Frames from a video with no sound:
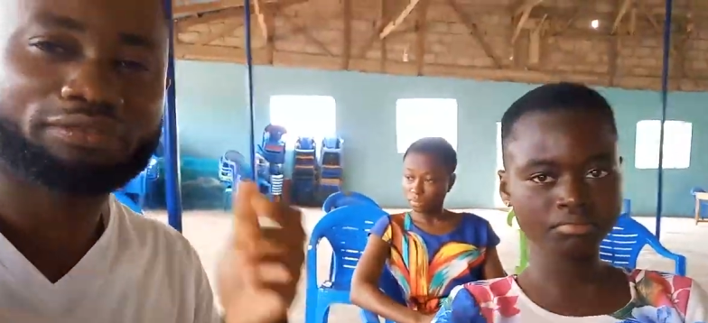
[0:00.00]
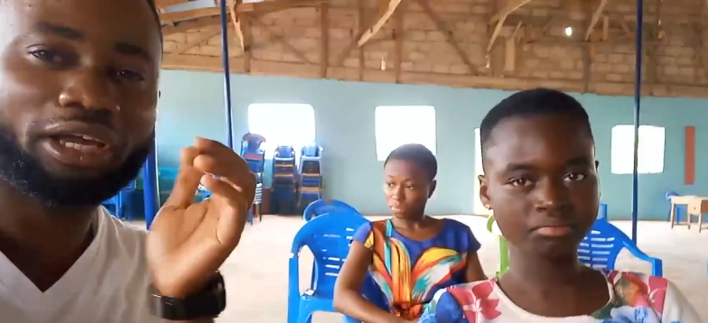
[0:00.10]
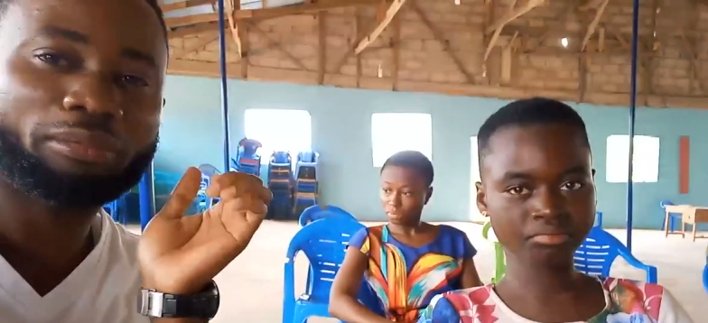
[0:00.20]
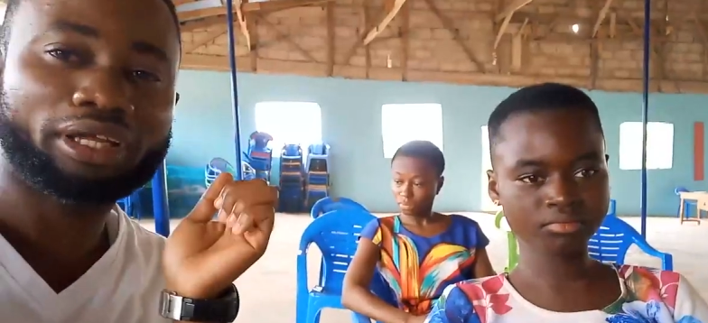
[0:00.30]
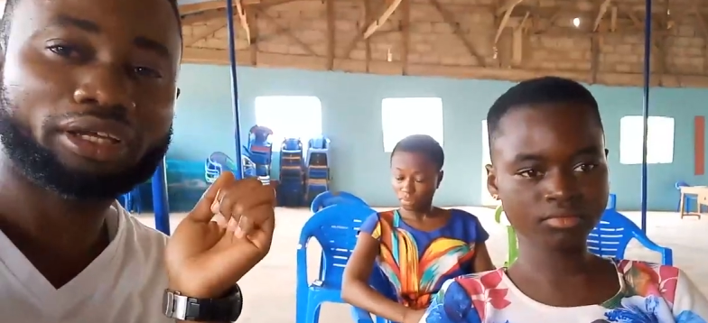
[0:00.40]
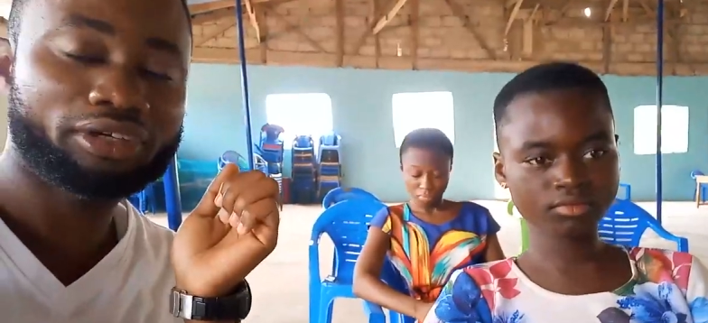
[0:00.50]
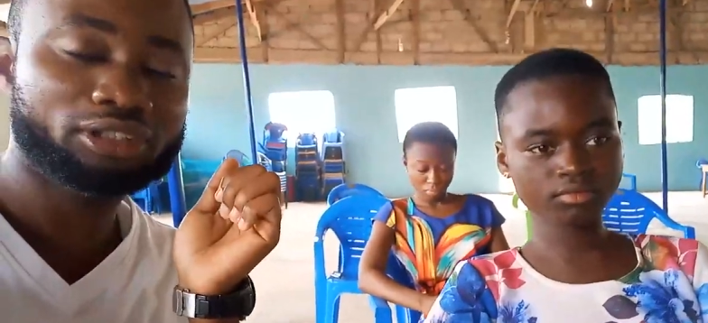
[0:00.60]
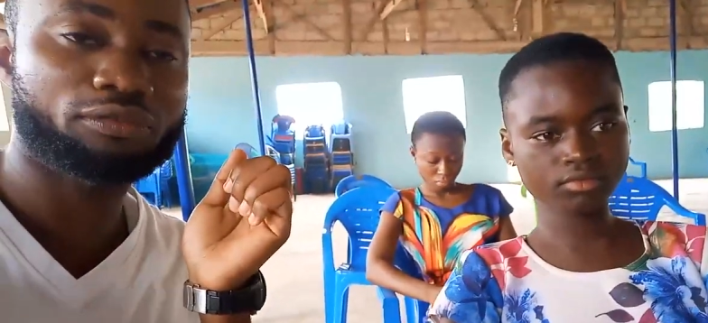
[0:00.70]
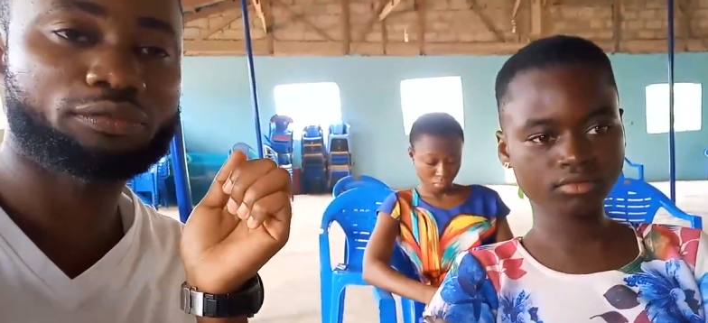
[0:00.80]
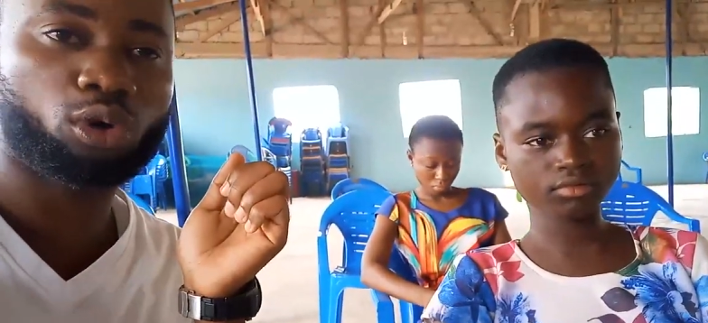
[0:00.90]
Speaker 1: fine by the
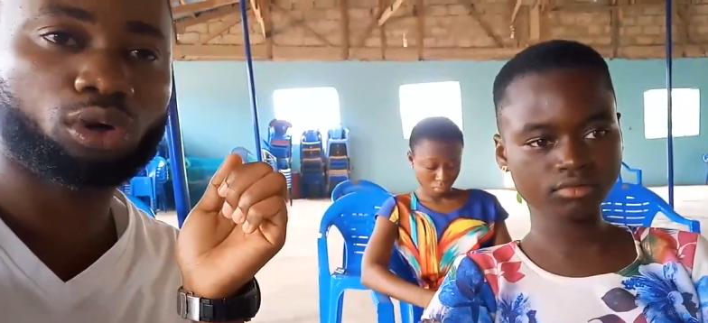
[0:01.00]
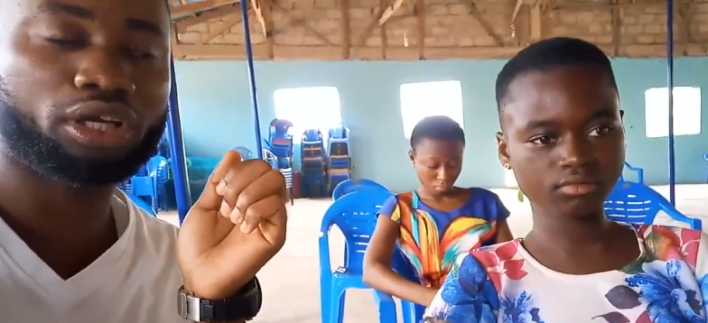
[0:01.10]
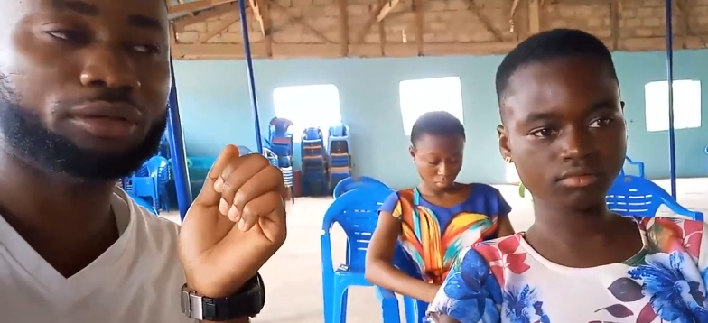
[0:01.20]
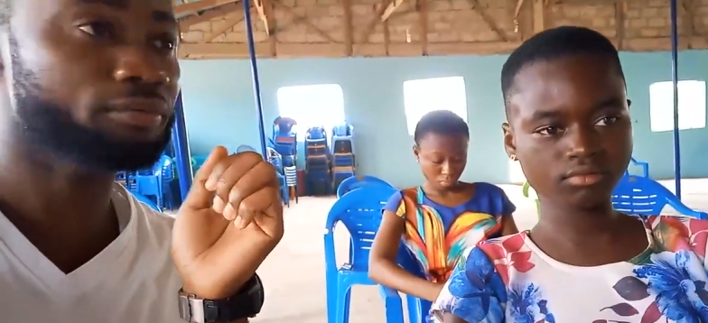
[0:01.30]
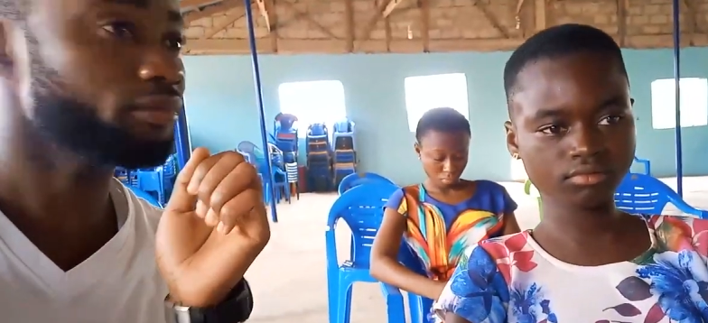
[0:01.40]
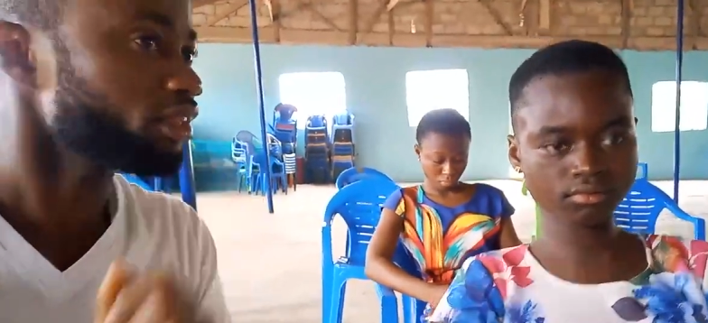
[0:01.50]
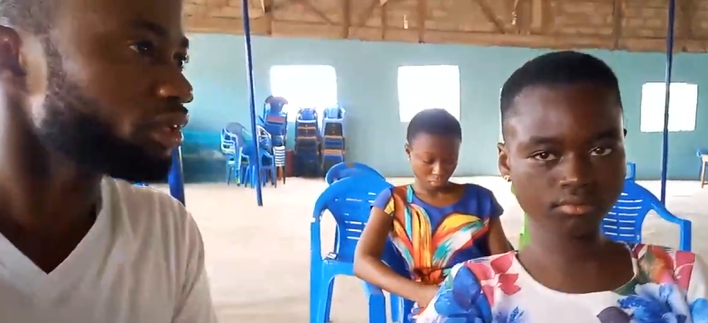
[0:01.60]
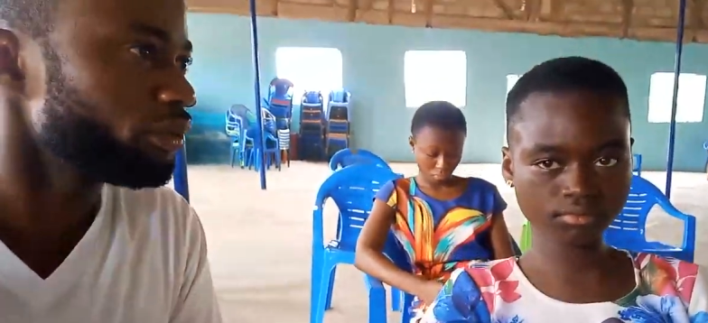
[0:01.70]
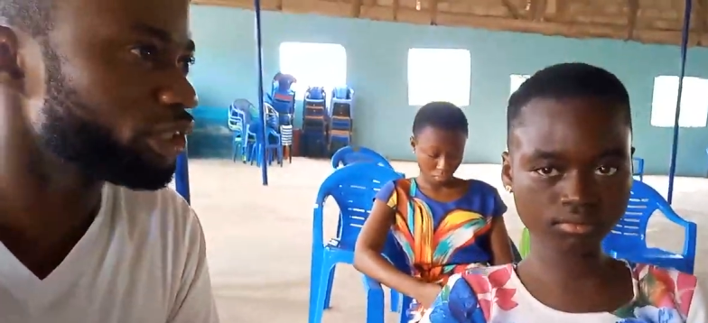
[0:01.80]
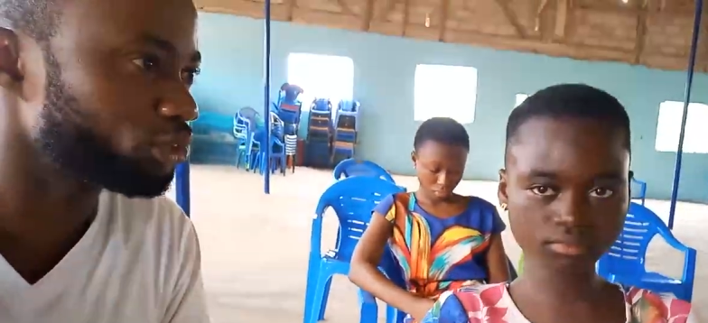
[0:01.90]
grace of God. And
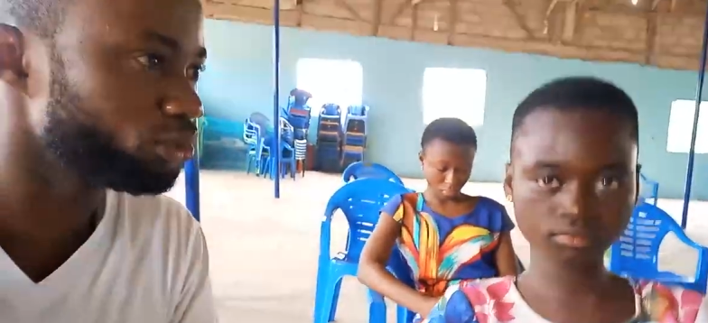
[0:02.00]
which